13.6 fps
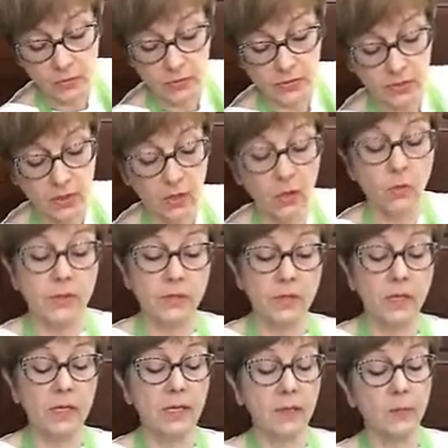was always a
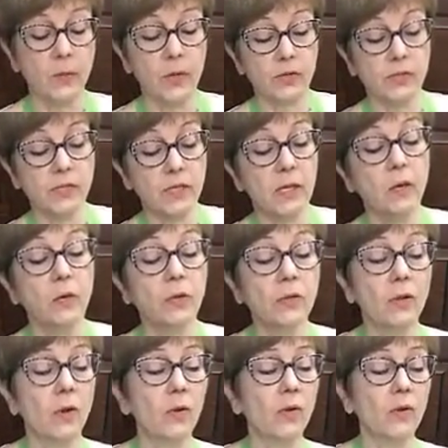honey person. You know, you'd
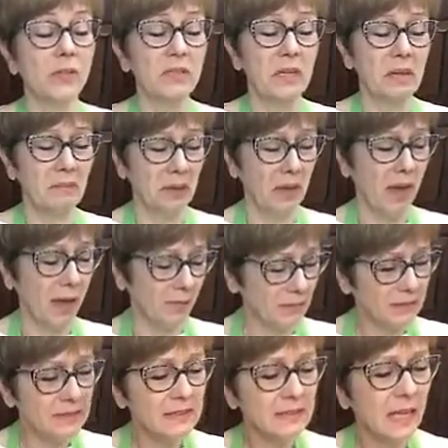go to her and say, Mom,
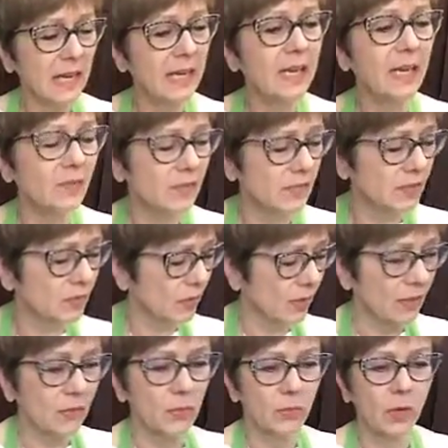I have a sore
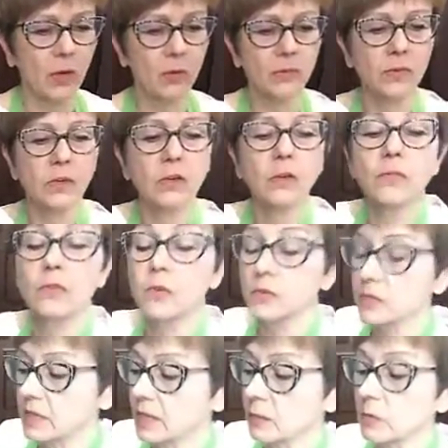throat, and her
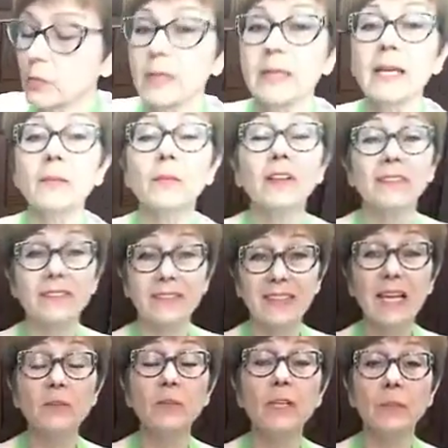first thing would be, let
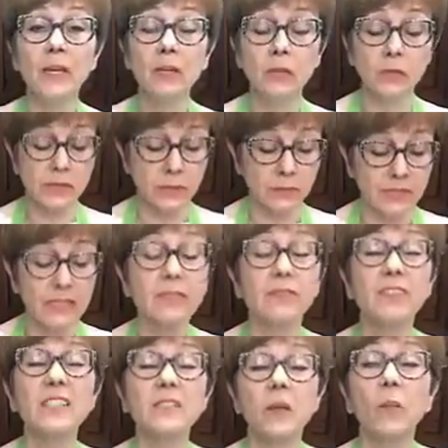me make you some tea
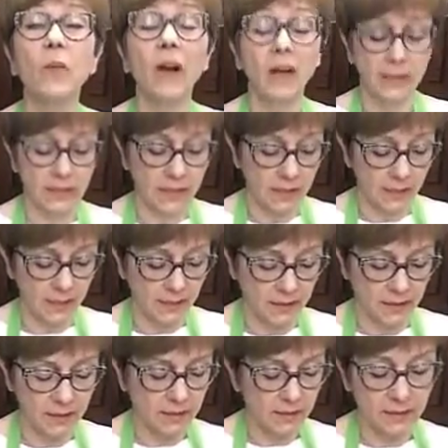with some honey in
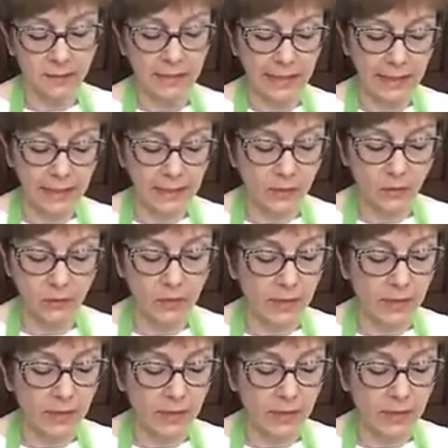it. I don't